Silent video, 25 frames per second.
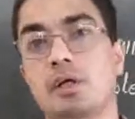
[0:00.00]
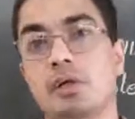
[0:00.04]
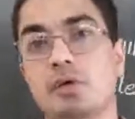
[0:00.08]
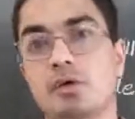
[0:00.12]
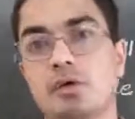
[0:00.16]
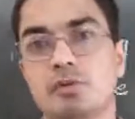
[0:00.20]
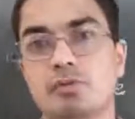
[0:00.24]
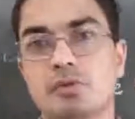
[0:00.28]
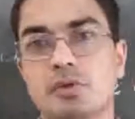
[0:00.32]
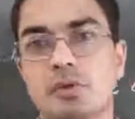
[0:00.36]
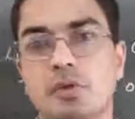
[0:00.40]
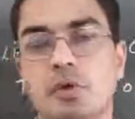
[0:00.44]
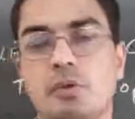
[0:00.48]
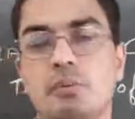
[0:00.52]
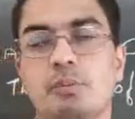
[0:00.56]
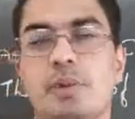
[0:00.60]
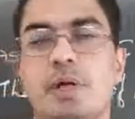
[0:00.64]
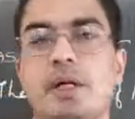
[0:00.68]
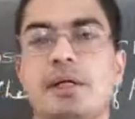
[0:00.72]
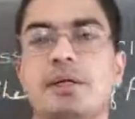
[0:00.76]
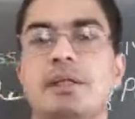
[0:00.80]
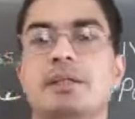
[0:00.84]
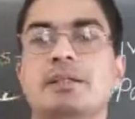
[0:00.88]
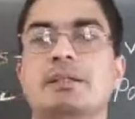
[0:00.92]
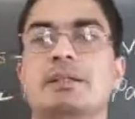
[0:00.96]
groups of
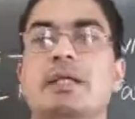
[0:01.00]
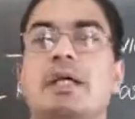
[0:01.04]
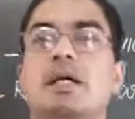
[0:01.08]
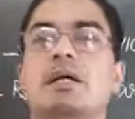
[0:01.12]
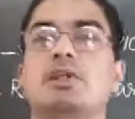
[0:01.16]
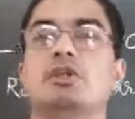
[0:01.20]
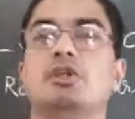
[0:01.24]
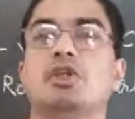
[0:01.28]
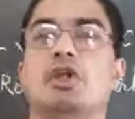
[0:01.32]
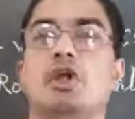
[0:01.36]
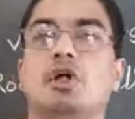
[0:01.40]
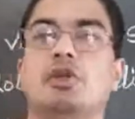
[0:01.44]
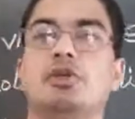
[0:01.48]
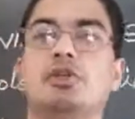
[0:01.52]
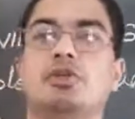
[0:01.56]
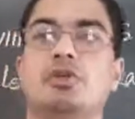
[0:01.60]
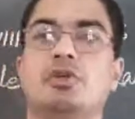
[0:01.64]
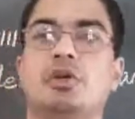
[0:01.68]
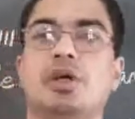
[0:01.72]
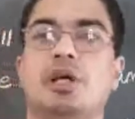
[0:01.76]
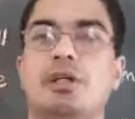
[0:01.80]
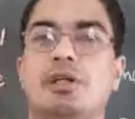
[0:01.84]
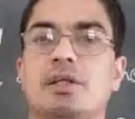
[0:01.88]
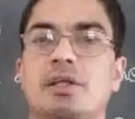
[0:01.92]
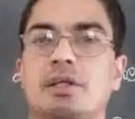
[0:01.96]
parties can join
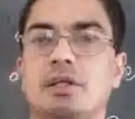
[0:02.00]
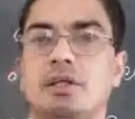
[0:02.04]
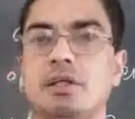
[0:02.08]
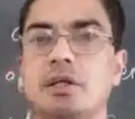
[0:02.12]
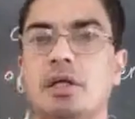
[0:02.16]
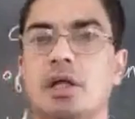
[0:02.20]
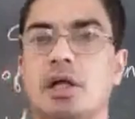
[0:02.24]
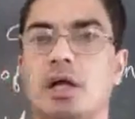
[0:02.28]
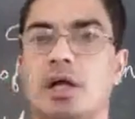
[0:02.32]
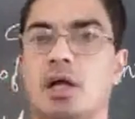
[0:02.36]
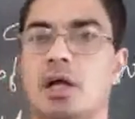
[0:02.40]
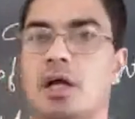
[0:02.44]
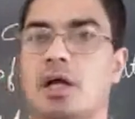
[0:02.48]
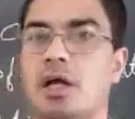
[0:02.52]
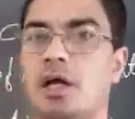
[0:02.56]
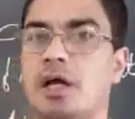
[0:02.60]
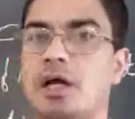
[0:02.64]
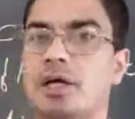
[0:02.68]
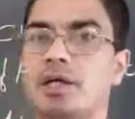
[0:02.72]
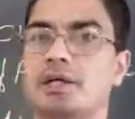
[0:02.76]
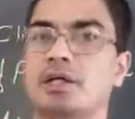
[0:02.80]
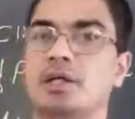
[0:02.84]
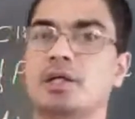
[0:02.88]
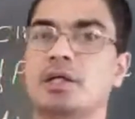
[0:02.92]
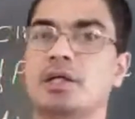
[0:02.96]
together
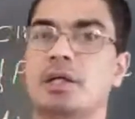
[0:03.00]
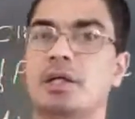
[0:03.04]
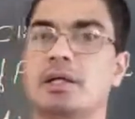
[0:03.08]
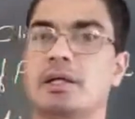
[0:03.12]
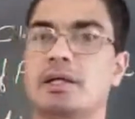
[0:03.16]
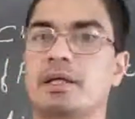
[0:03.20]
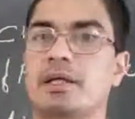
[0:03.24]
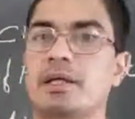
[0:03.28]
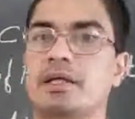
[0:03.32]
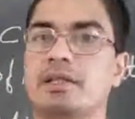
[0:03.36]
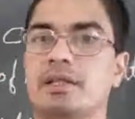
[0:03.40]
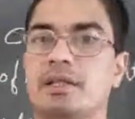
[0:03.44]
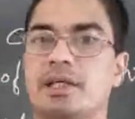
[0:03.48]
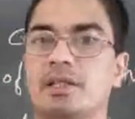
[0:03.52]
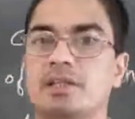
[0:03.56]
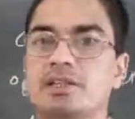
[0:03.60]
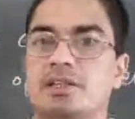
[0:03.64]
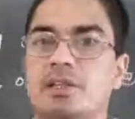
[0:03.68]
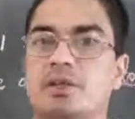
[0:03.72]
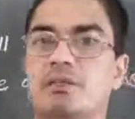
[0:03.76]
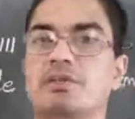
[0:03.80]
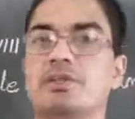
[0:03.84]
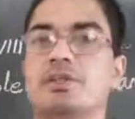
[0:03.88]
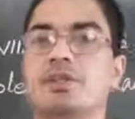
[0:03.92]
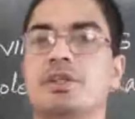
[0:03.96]
and get that
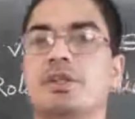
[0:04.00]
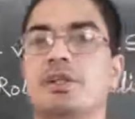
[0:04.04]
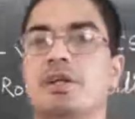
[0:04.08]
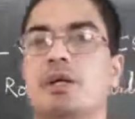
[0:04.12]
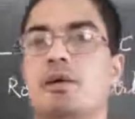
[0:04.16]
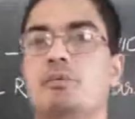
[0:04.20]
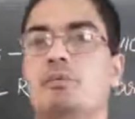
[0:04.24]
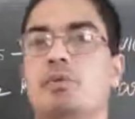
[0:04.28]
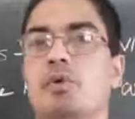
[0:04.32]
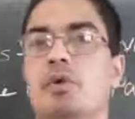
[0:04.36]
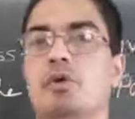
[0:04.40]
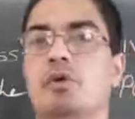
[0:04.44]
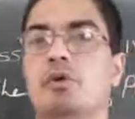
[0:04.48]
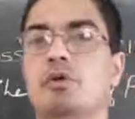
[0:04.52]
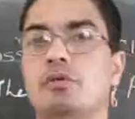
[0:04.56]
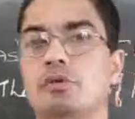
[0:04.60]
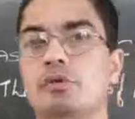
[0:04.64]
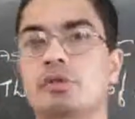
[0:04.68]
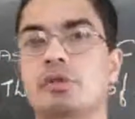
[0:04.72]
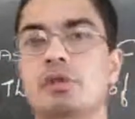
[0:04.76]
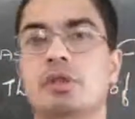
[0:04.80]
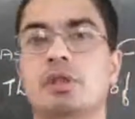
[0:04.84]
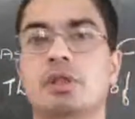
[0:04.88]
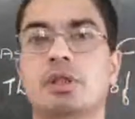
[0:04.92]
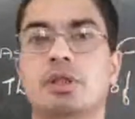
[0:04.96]
sufficient number
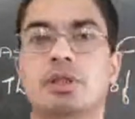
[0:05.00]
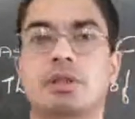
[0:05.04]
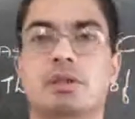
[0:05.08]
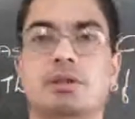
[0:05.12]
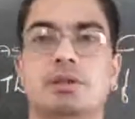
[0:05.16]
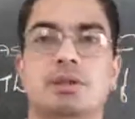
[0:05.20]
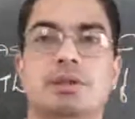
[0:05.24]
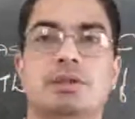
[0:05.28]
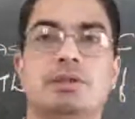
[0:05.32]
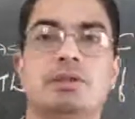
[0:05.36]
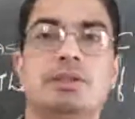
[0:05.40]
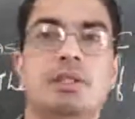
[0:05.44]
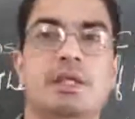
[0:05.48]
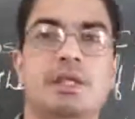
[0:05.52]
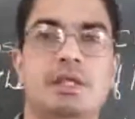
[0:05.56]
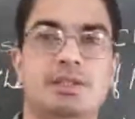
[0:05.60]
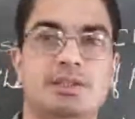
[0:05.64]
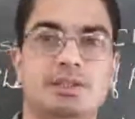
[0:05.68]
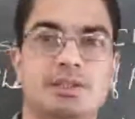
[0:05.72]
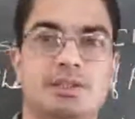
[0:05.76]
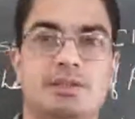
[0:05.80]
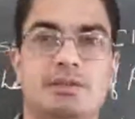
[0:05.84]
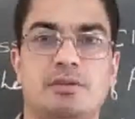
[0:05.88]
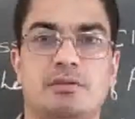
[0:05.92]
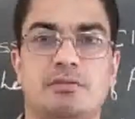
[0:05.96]
of
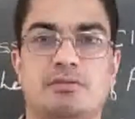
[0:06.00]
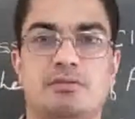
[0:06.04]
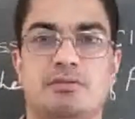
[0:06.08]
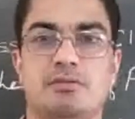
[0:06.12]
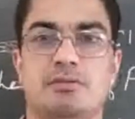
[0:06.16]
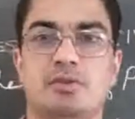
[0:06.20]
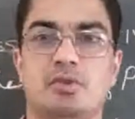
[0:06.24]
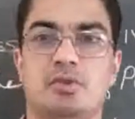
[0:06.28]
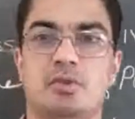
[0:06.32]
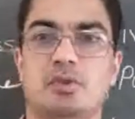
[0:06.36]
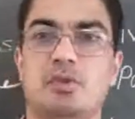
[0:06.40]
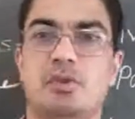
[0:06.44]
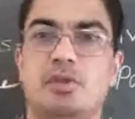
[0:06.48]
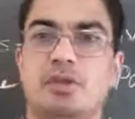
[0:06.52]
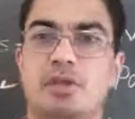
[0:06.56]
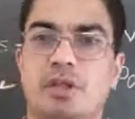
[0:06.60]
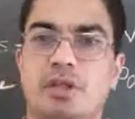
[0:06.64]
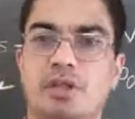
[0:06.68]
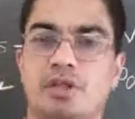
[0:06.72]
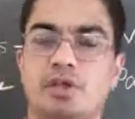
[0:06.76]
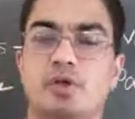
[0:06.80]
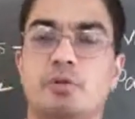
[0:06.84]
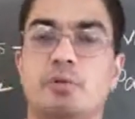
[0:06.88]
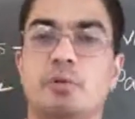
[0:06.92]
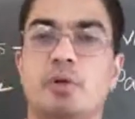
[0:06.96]
seats. So
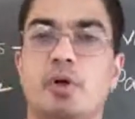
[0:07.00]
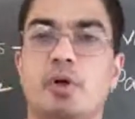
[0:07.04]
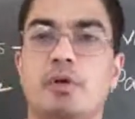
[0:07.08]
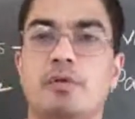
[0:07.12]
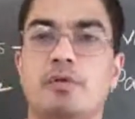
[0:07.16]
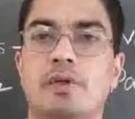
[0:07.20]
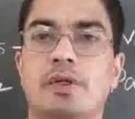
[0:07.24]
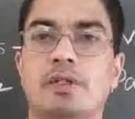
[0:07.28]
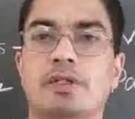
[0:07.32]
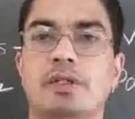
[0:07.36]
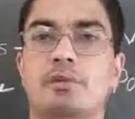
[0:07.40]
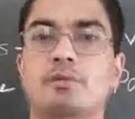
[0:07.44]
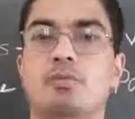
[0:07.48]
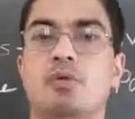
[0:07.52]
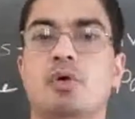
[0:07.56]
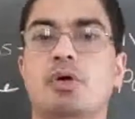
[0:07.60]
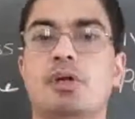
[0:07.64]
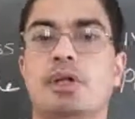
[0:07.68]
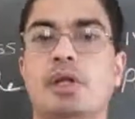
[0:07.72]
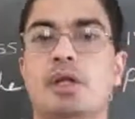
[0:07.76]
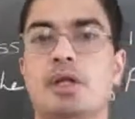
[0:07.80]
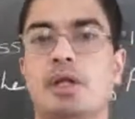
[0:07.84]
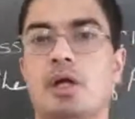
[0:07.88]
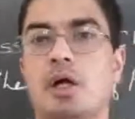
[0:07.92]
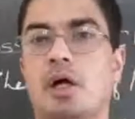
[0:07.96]
there should be always
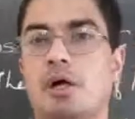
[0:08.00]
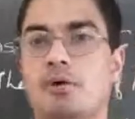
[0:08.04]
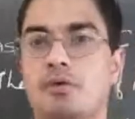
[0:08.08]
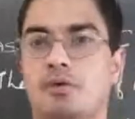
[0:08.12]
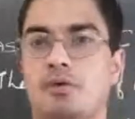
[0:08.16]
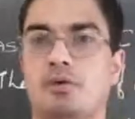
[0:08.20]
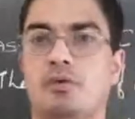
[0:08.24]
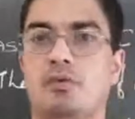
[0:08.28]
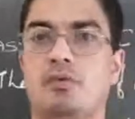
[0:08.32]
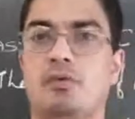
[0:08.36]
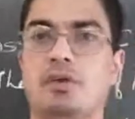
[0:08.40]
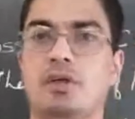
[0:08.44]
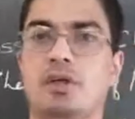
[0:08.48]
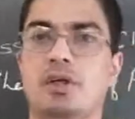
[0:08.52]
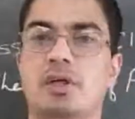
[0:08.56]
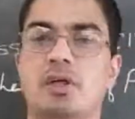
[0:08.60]
more than half.